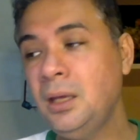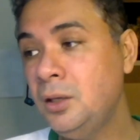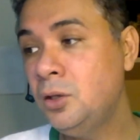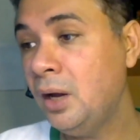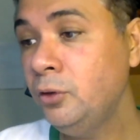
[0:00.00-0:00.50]

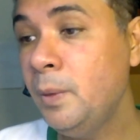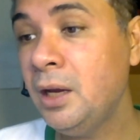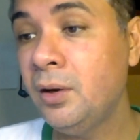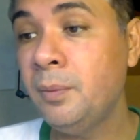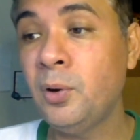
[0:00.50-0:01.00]
You have to make
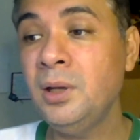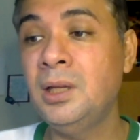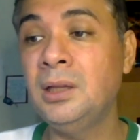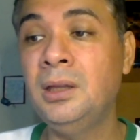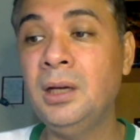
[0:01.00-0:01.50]
a report
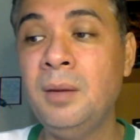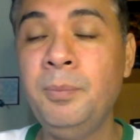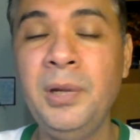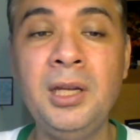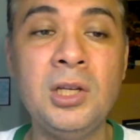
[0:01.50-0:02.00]
that the
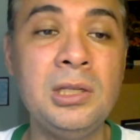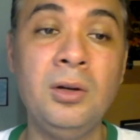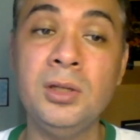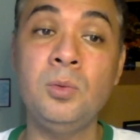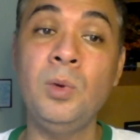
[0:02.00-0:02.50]
company just
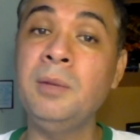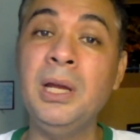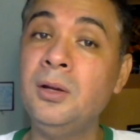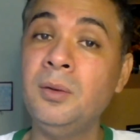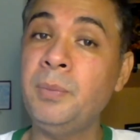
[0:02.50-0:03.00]
lost 1
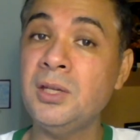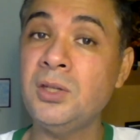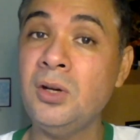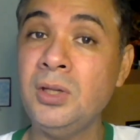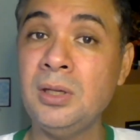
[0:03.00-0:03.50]
billion
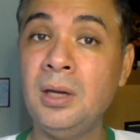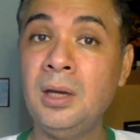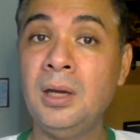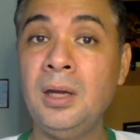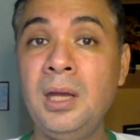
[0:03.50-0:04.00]
pesos
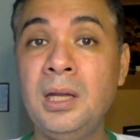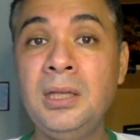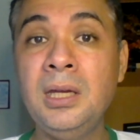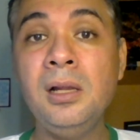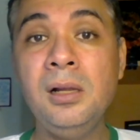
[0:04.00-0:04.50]
in a
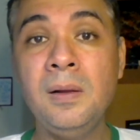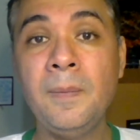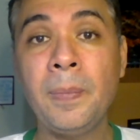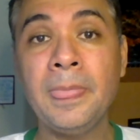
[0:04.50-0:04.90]
deal,